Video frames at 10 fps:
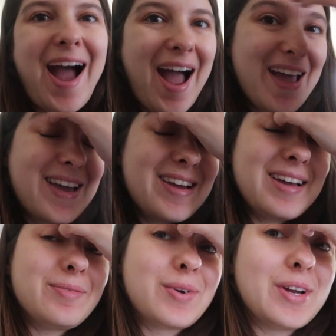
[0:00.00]

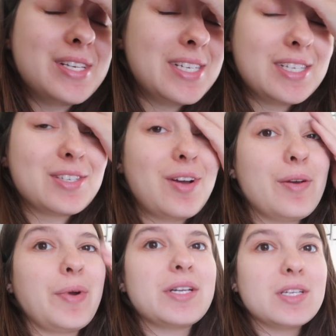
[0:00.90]
I am crazy, so
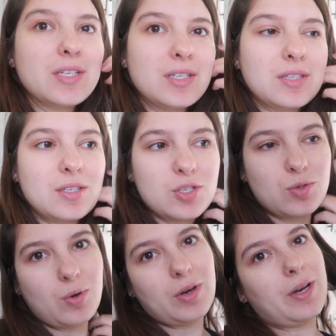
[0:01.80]
I went to the
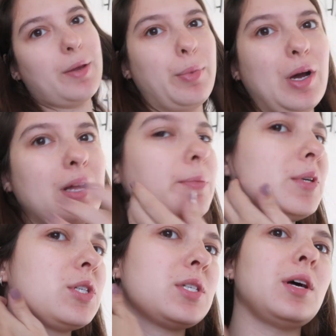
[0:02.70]
store and I bought a
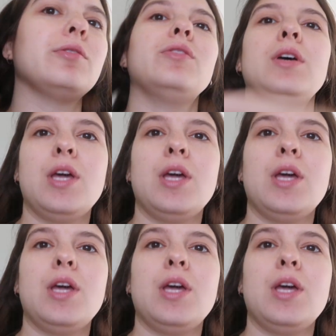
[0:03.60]
bunch of stuff.